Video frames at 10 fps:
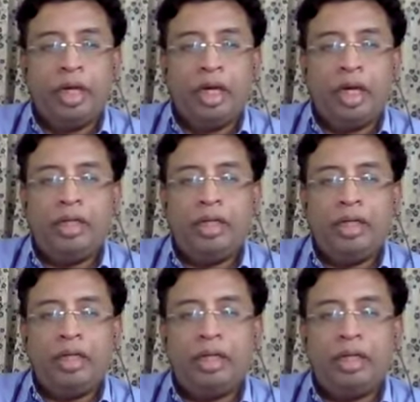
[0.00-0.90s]
And
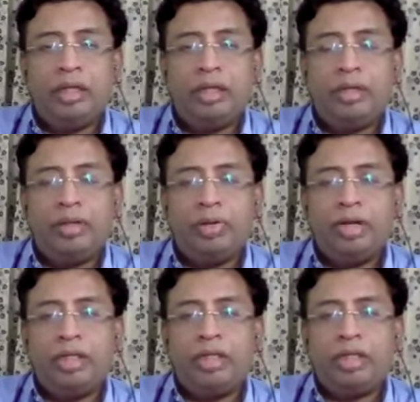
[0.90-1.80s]
you
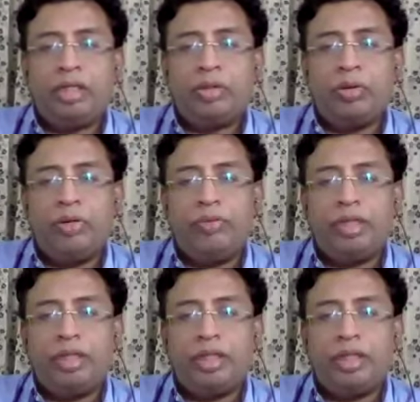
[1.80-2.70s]
are going
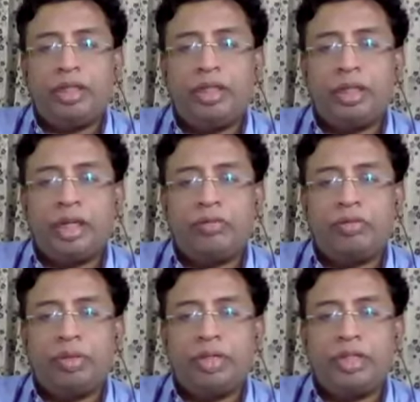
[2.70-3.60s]
with the digital
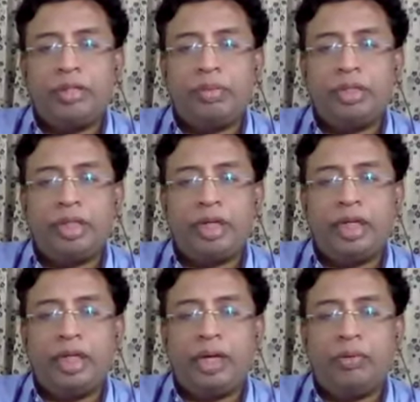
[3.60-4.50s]
transformation.
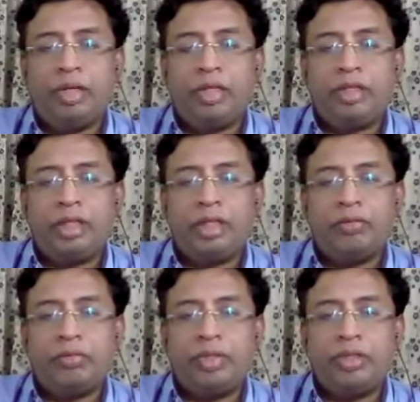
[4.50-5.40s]
Basically, our digital
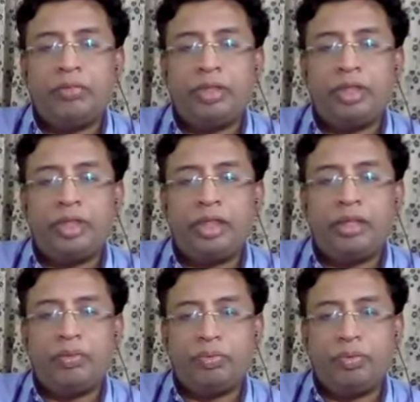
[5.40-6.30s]
transformation is basing on
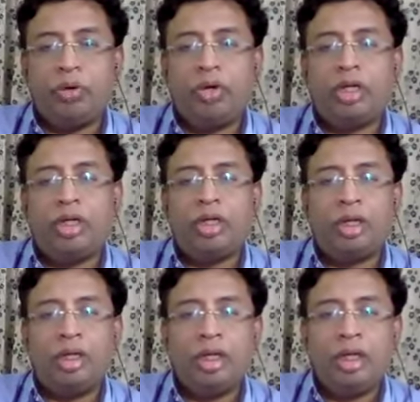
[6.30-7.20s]
the four